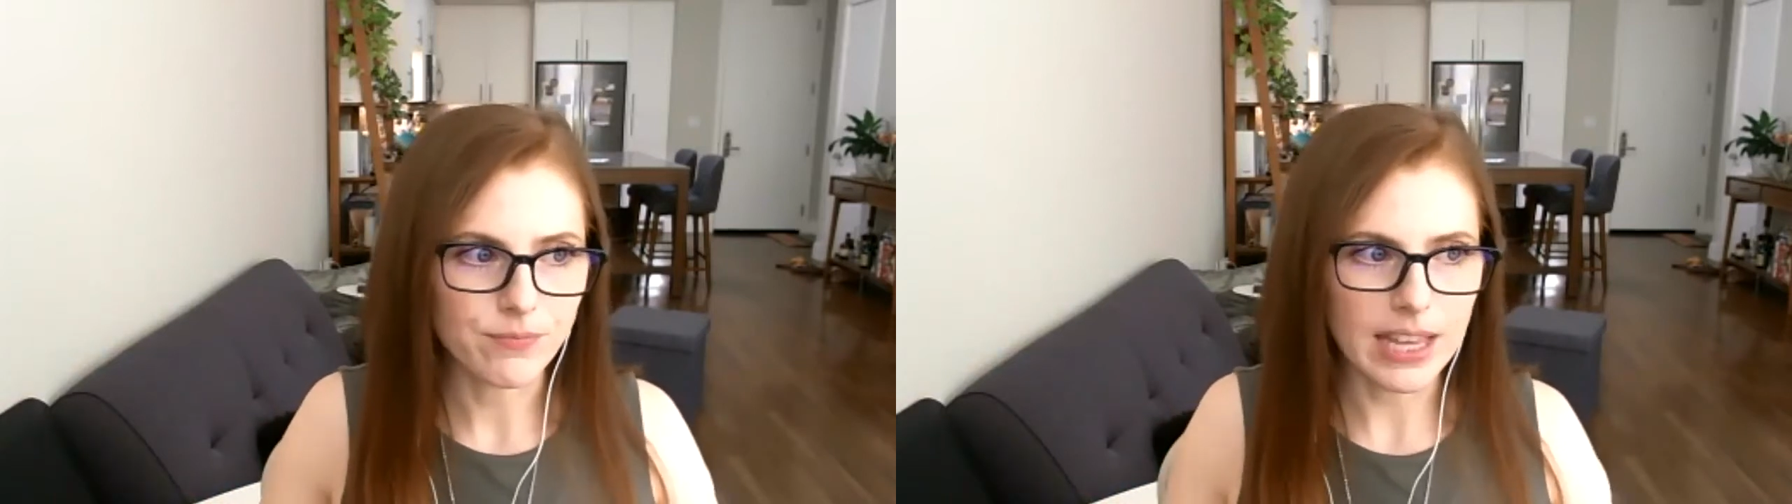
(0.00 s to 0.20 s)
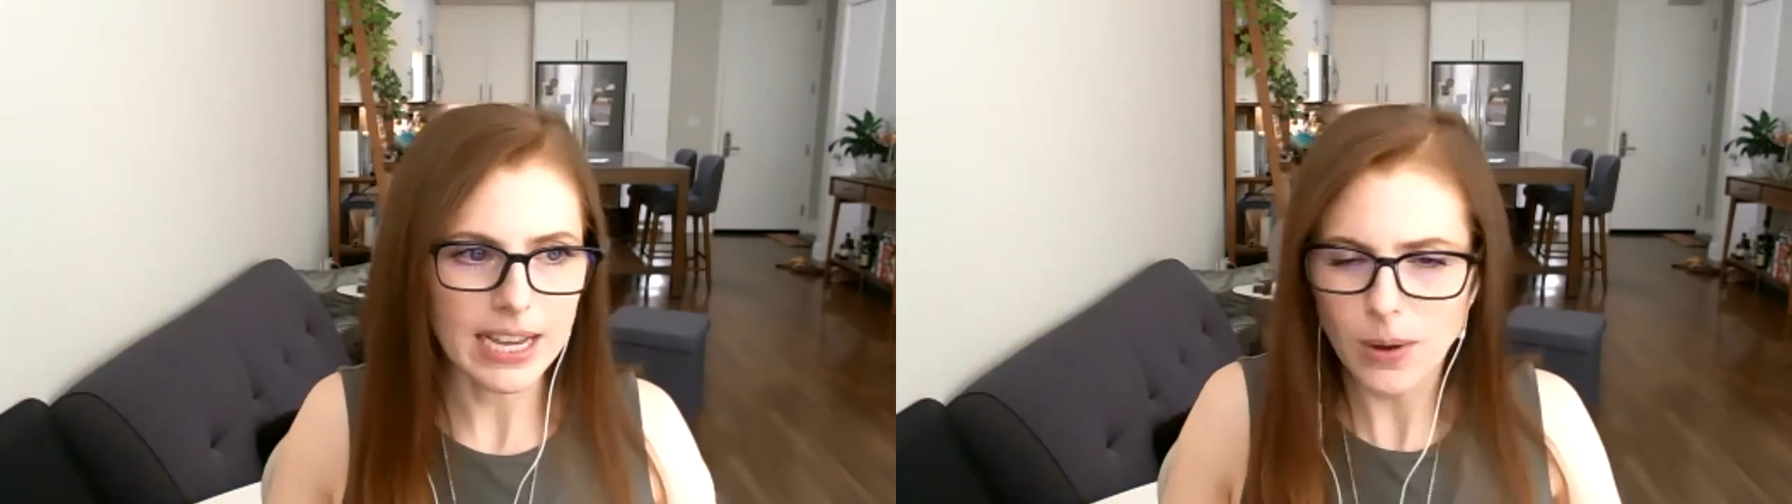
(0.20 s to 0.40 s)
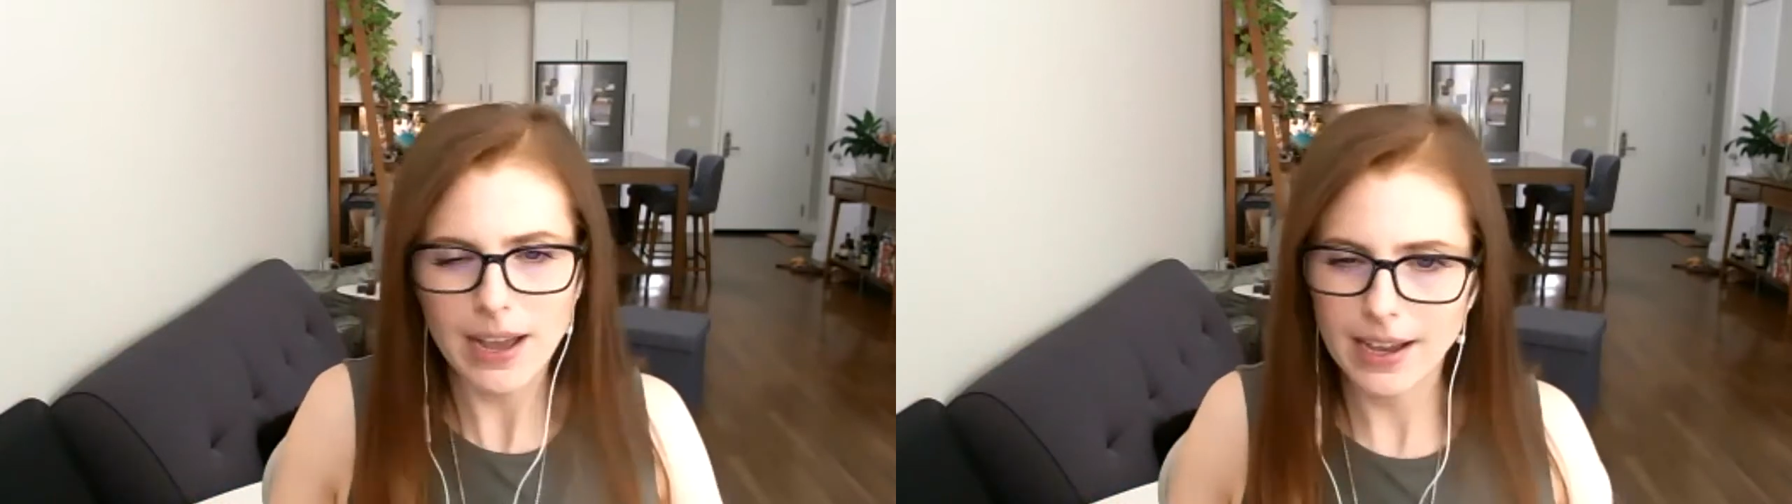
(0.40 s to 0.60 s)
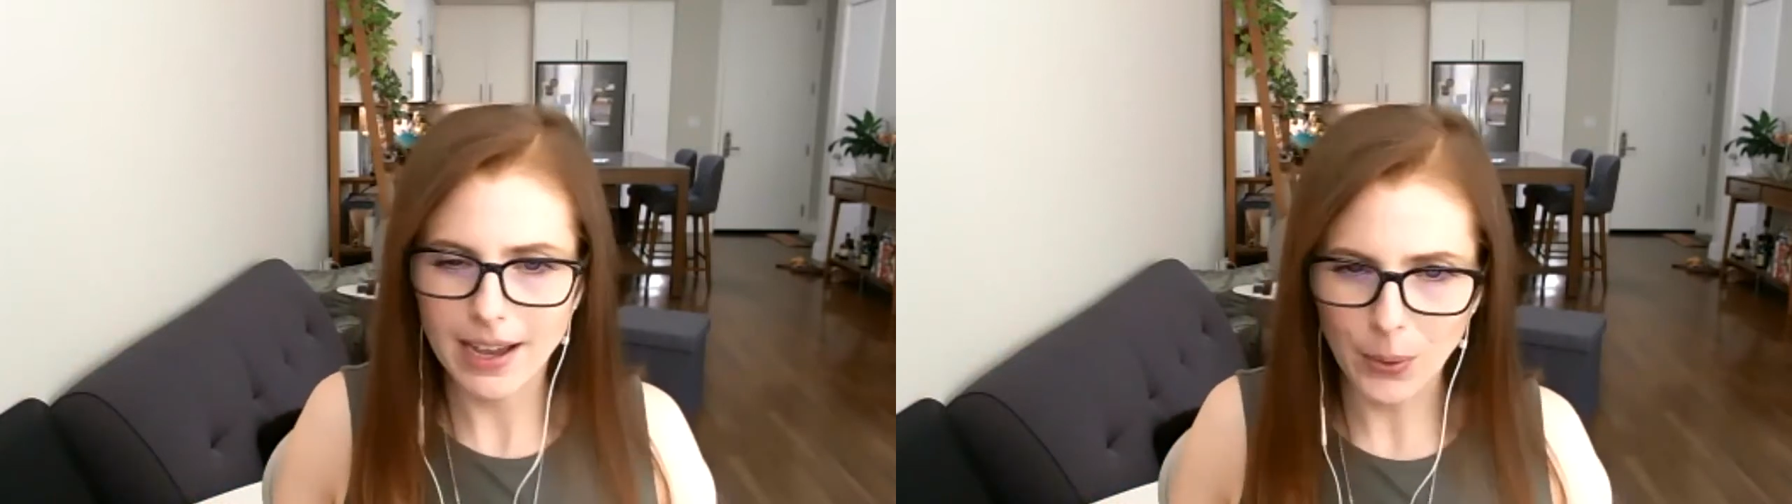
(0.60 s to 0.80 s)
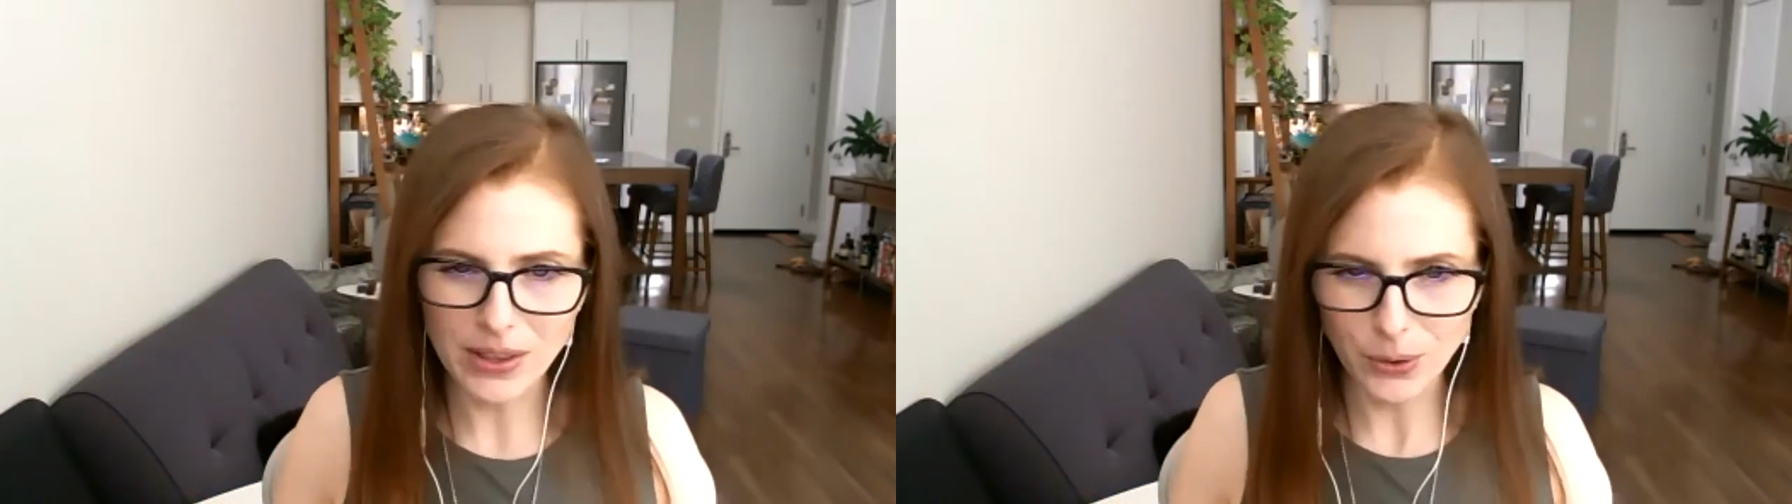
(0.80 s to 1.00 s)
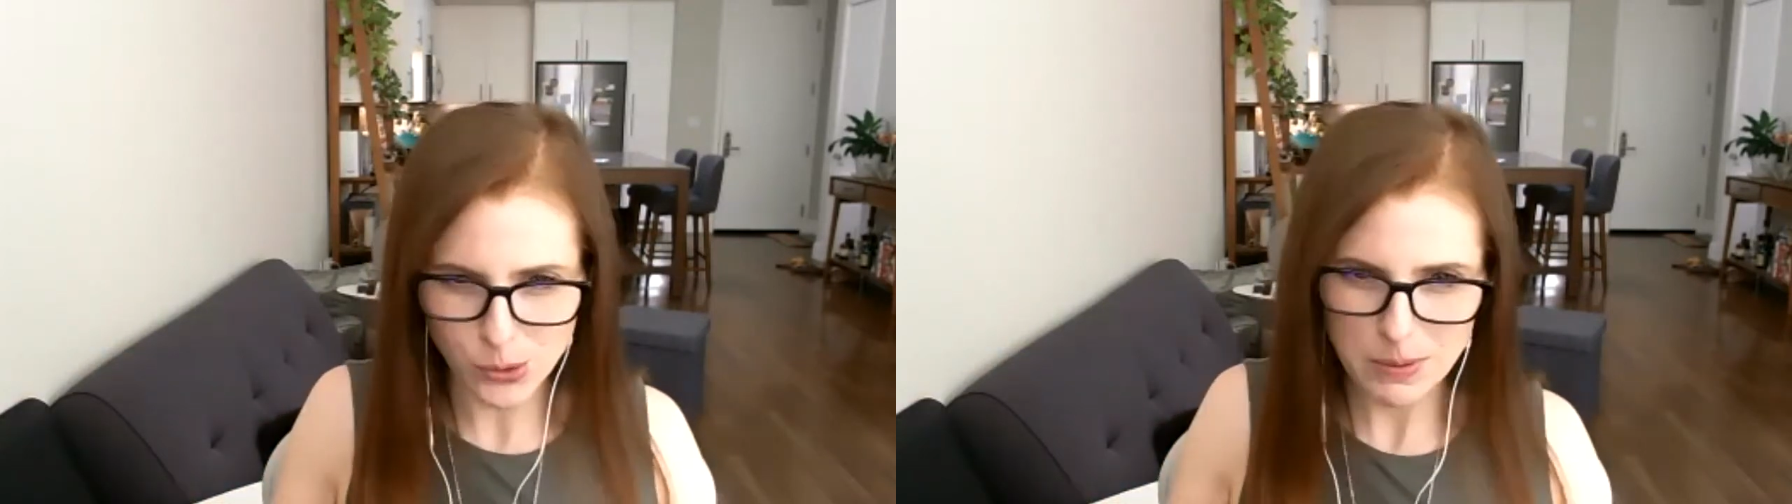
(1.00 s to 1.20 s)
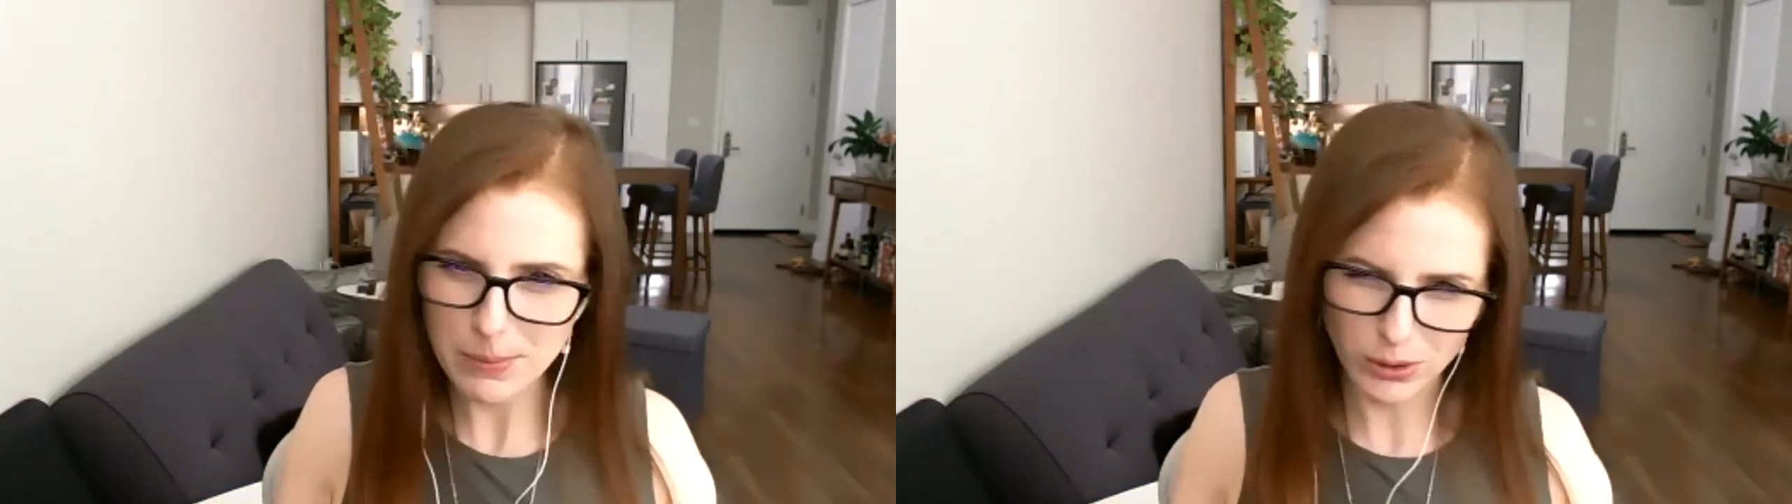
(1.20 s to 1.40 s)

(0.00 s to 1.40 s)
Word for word: that's why I want those people